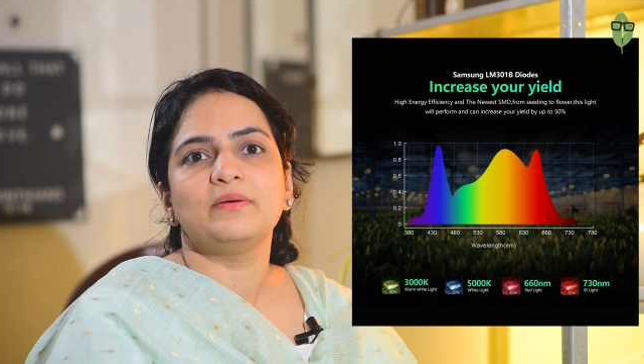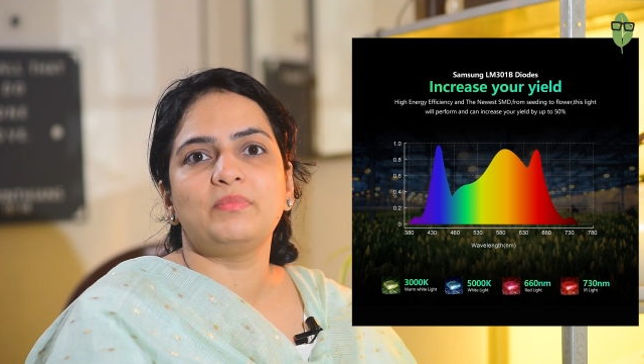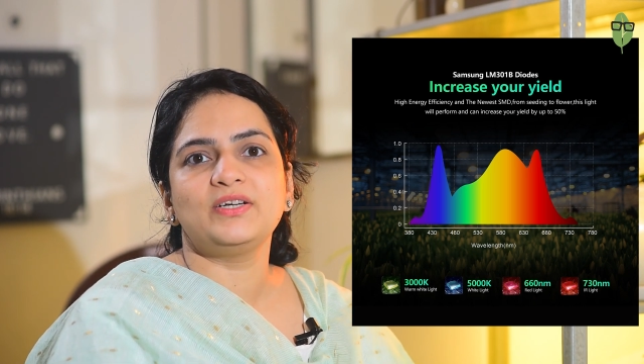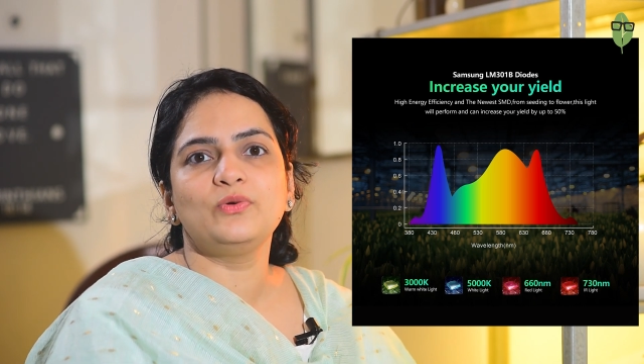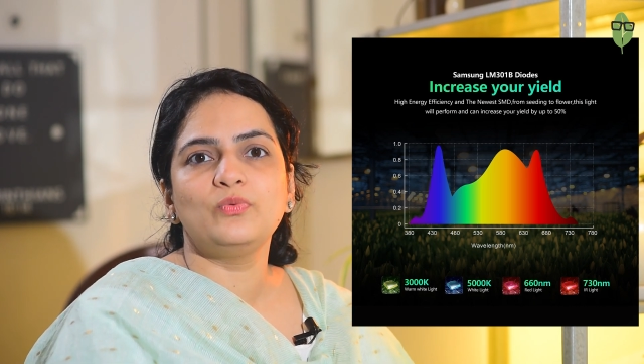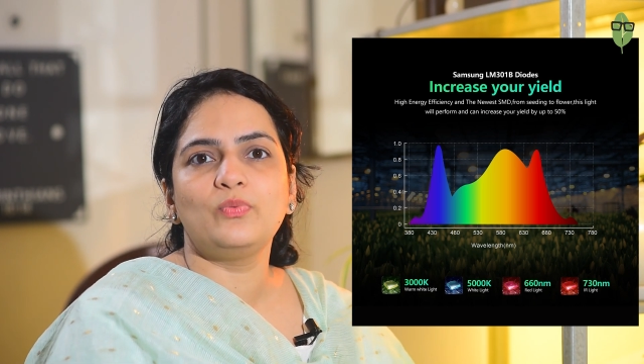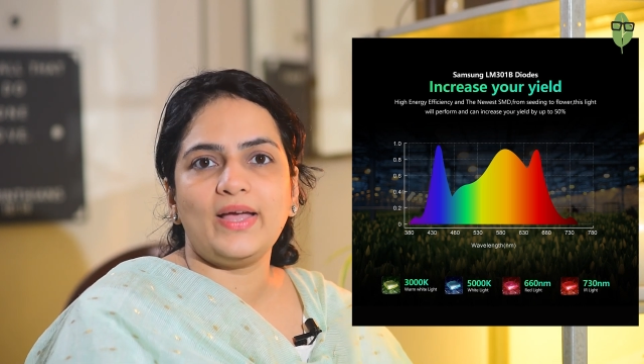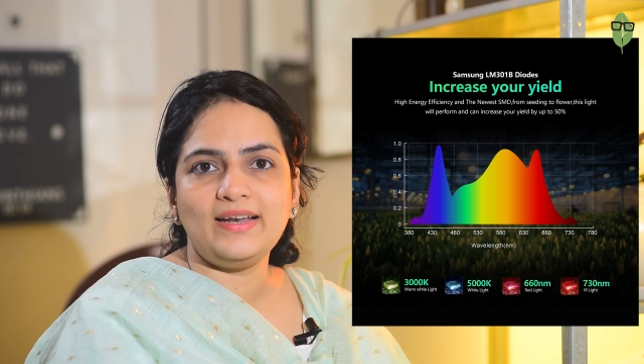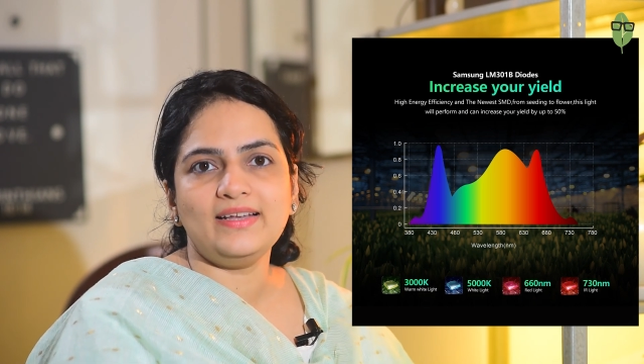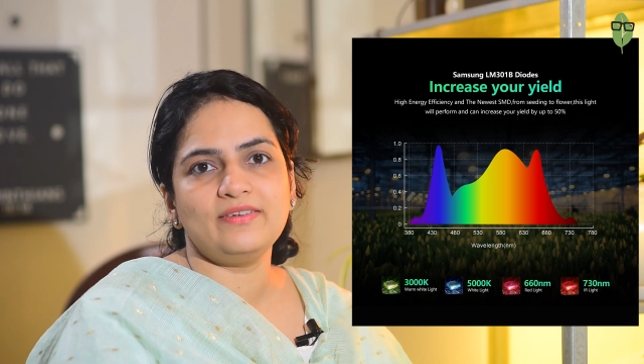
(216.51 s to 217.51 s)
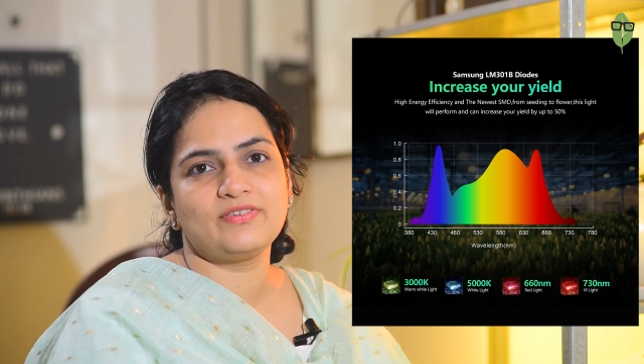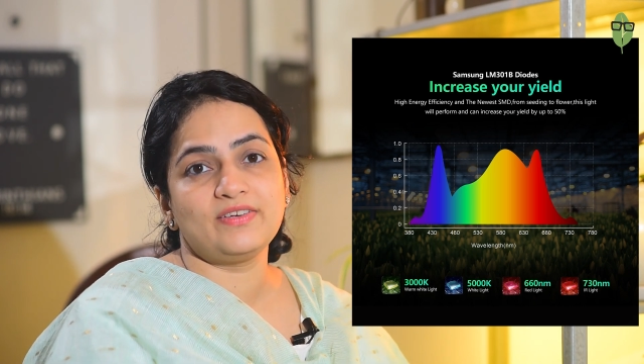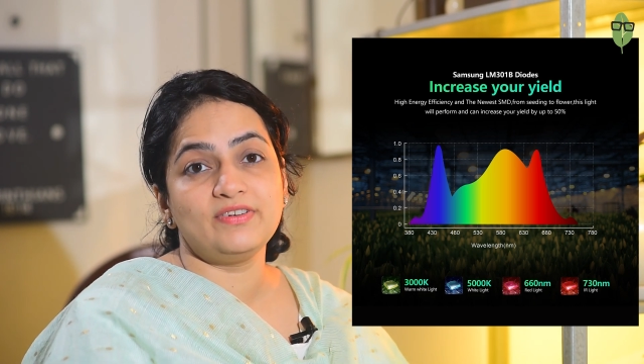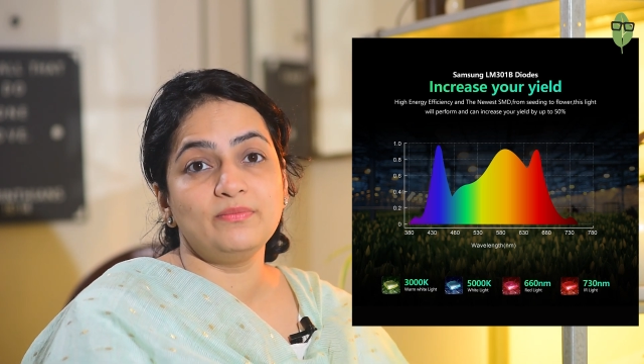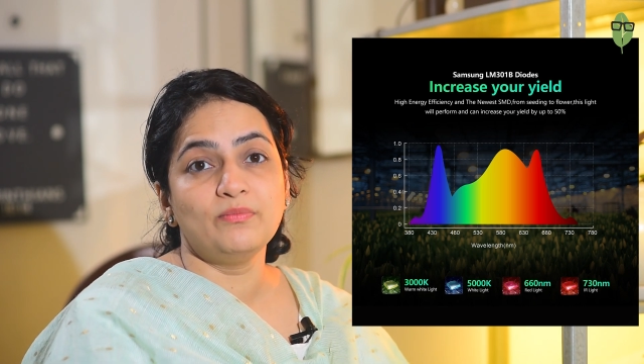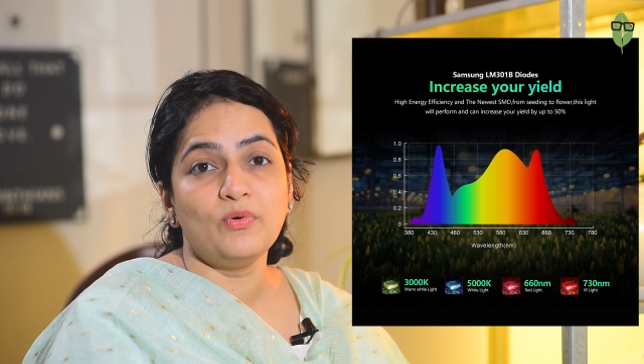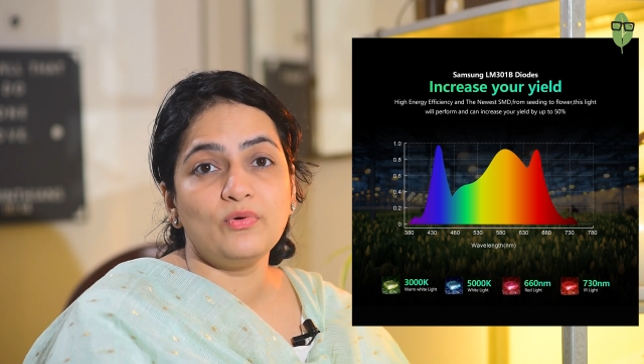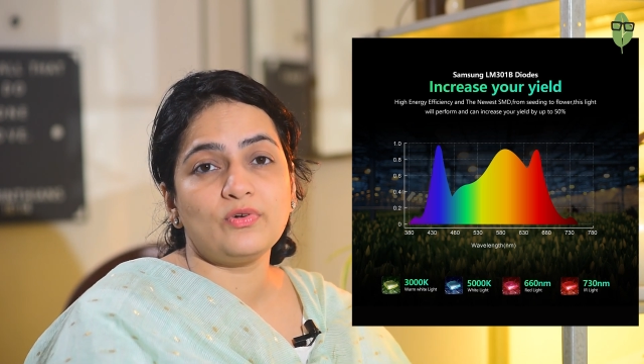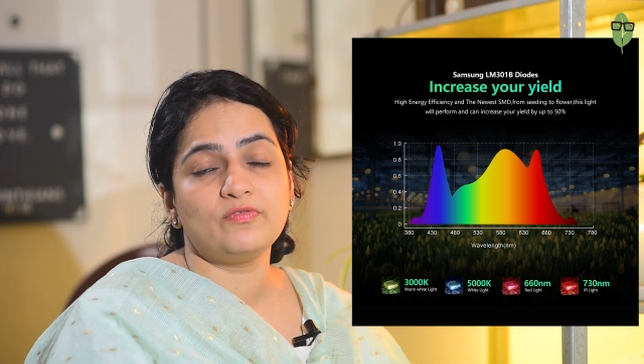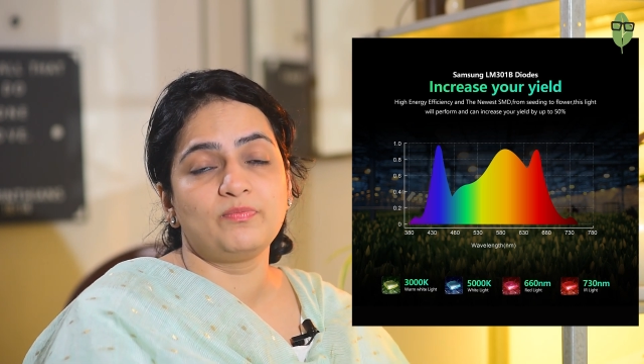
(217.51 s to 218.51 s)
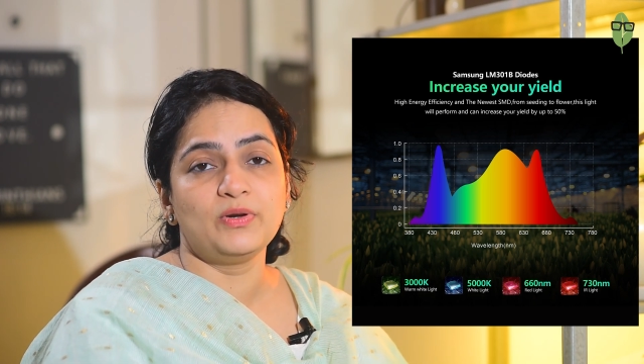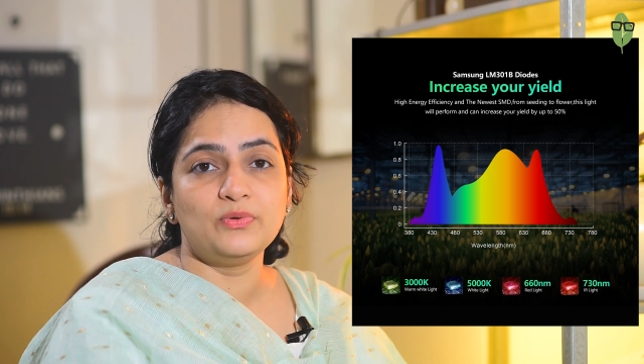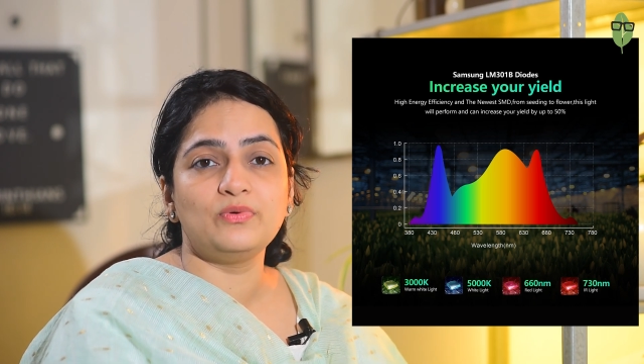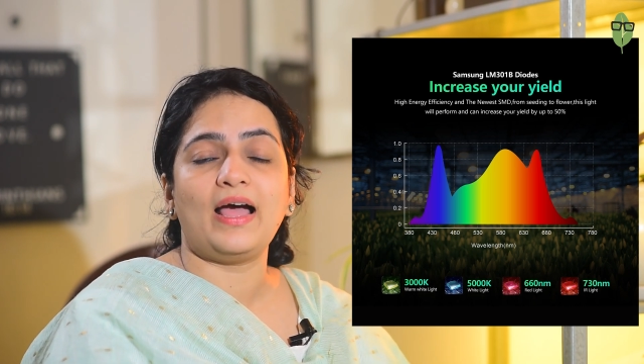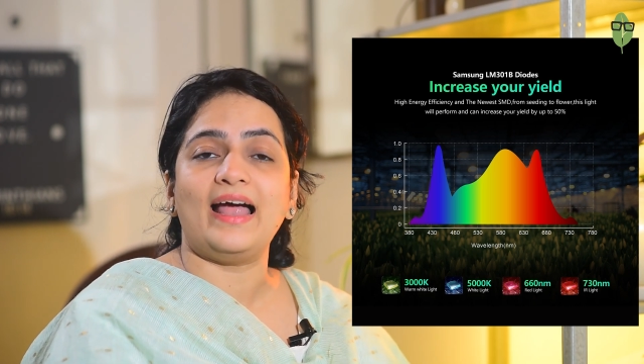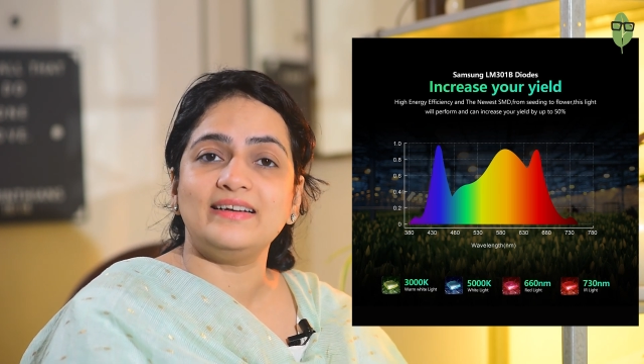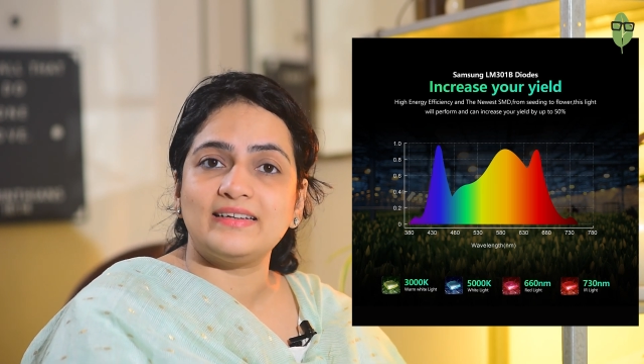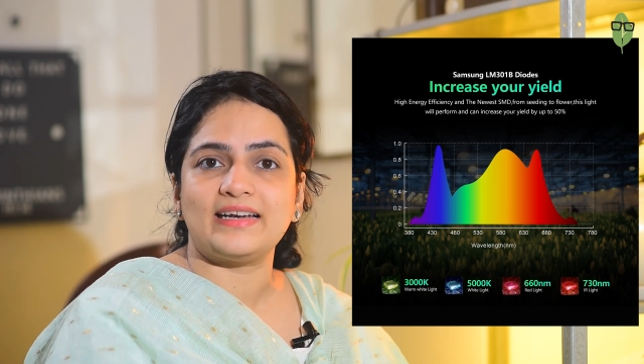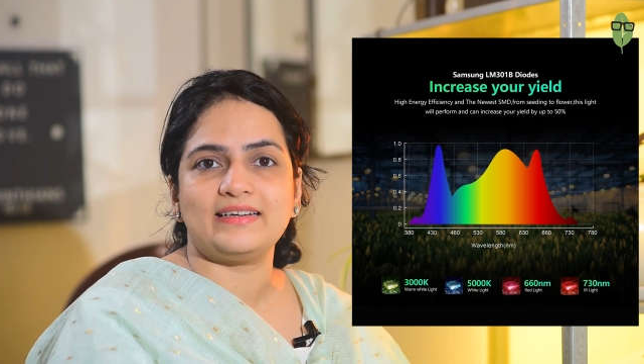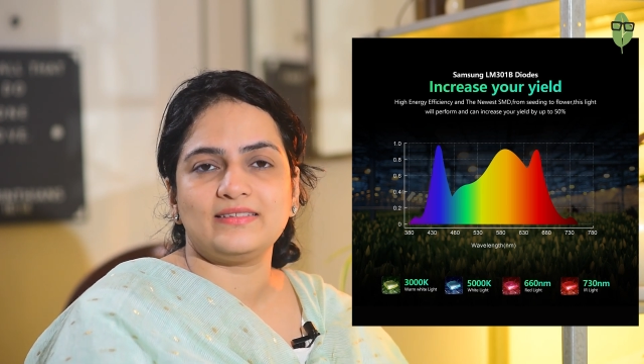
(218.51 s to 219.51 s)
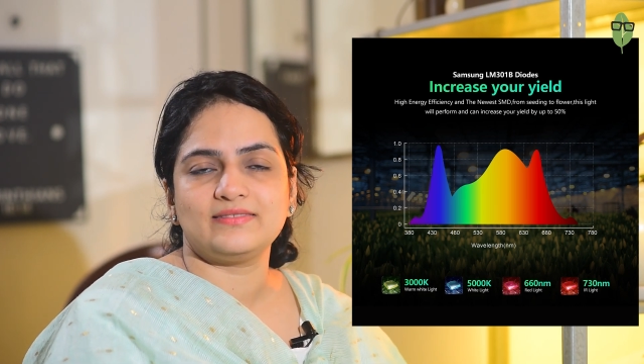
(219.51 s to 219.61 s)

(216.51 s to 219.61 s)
but do well if given more of blue and red.